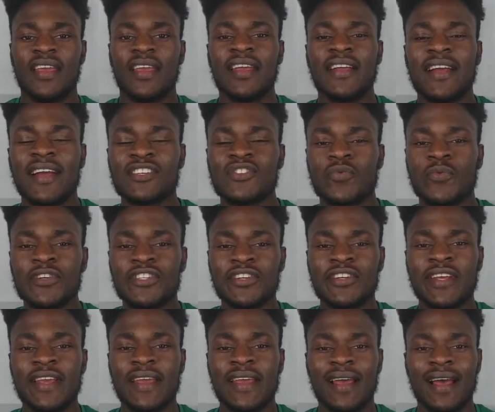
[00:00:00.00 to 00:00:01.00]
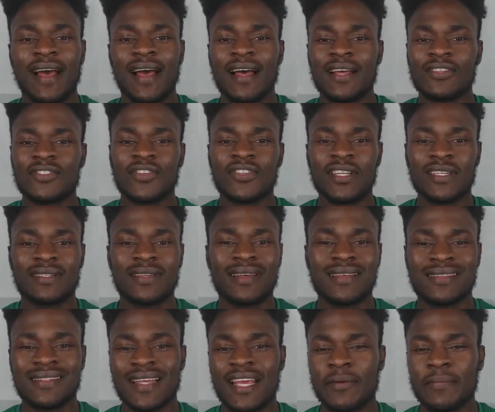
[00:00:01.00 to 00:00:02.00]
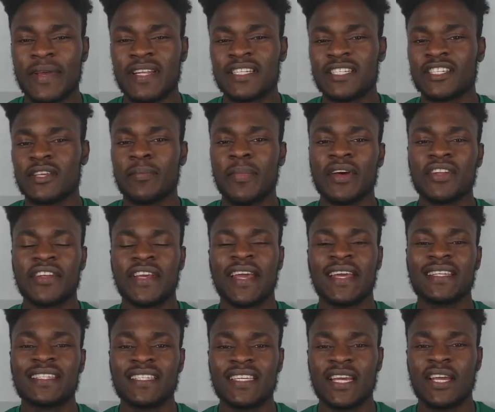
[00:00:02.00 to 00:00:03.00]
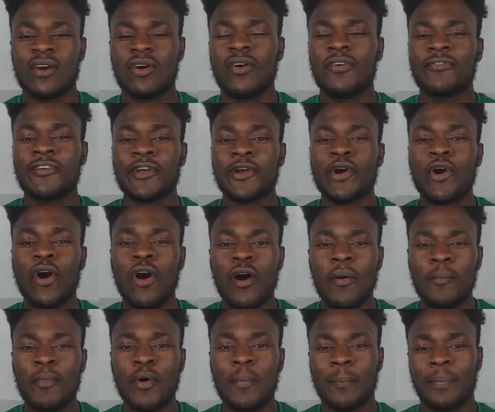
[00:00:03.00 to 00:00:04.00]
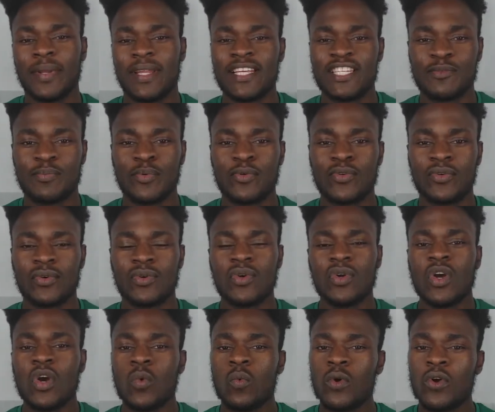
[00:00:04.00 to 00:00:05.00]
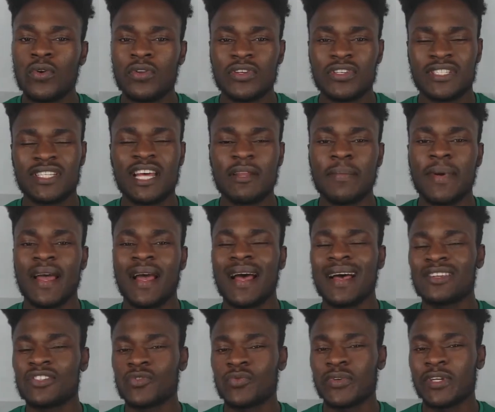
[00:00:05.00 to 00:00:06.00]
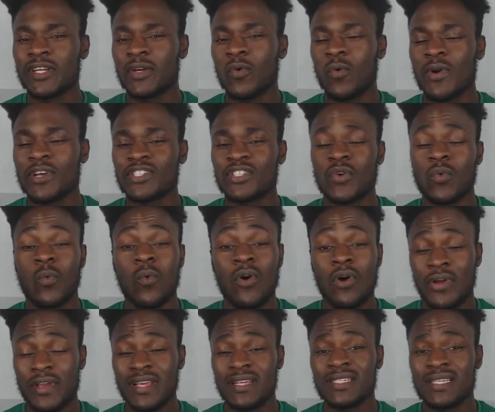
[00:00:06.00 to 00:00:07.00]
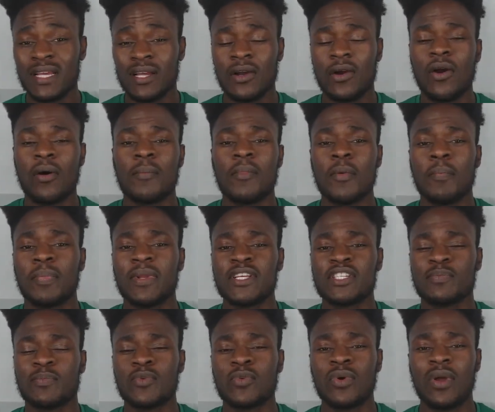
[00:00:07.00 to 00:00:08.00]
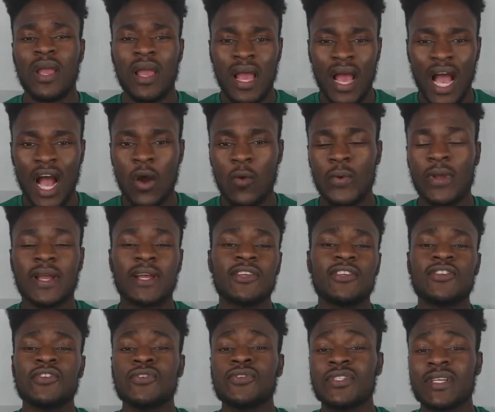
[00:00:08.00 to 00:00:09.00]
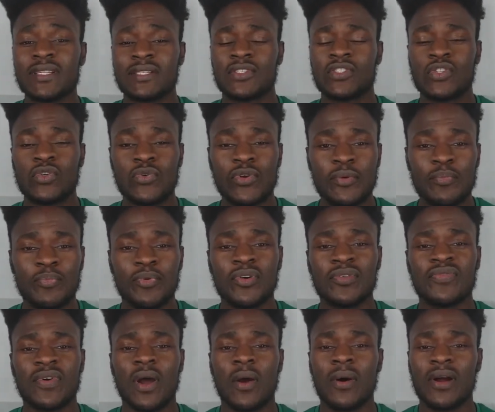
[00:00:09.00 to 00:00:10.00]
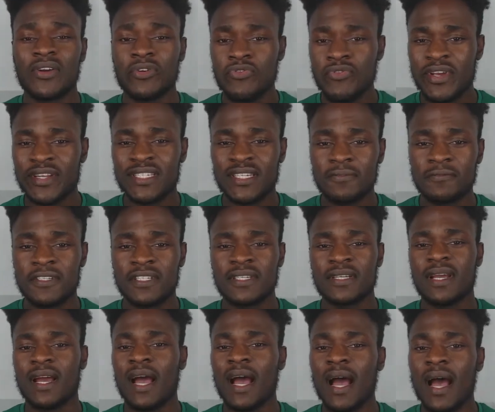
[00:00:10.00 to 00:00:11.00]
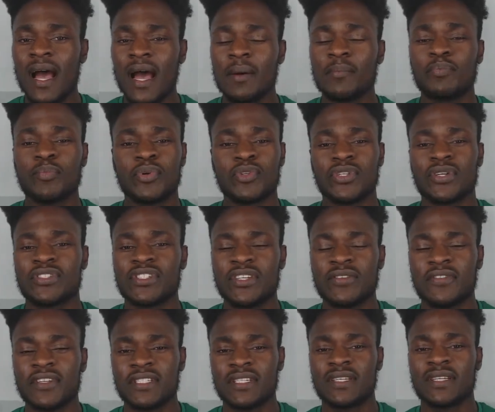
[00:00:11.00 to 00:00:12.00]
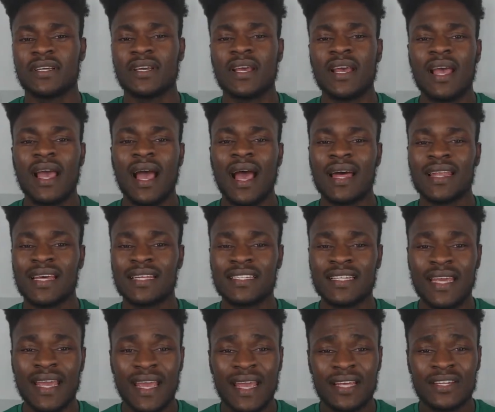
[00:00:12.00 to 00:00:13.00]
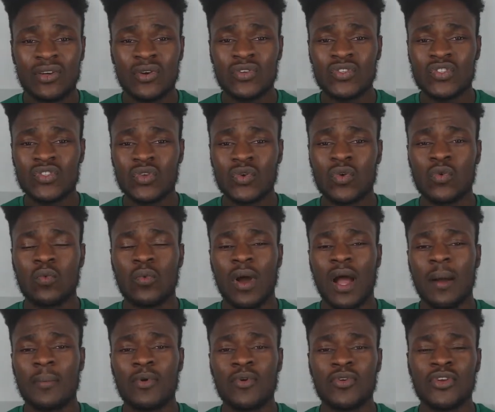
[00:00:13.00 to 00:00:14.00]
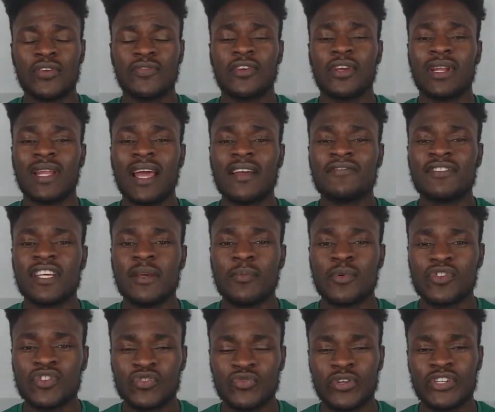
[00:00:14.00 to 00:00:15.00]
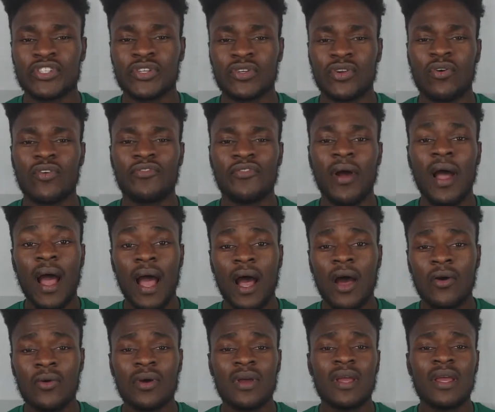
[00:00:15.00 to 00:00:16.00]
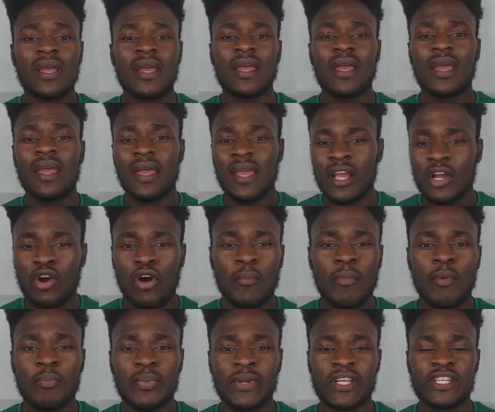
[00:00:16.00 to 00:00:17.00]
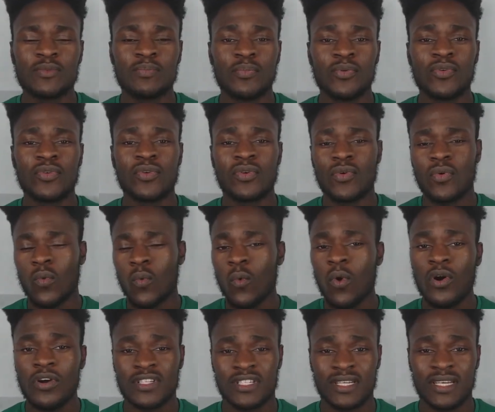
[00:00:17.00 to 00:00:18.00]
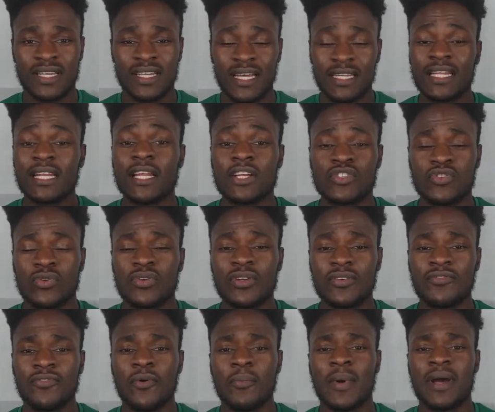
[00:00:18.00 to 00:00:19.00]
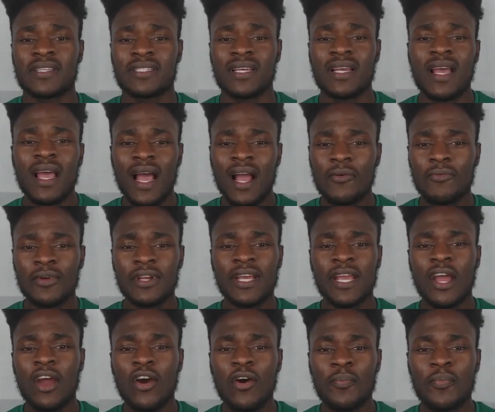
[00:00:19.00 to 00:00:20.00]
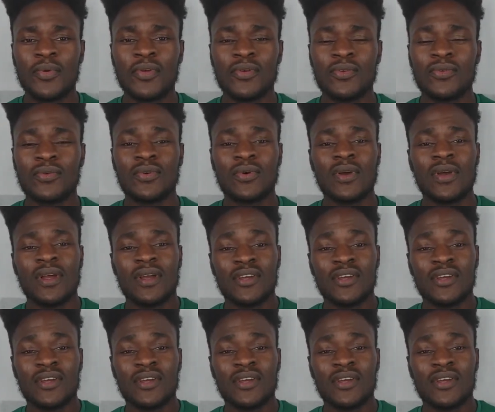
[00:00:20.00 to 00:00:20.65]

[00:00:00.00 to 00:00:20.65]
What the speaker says: Hey guys, Richard here, and today's segment is about the idea of a commonplace book. We're going to start by answering the question, what is a commonplace book, how we can use it to improve our creativity and productivity. And at the end, also, I'm going to give you a live demonstration of how a commonplace book works in an electronic format and really help you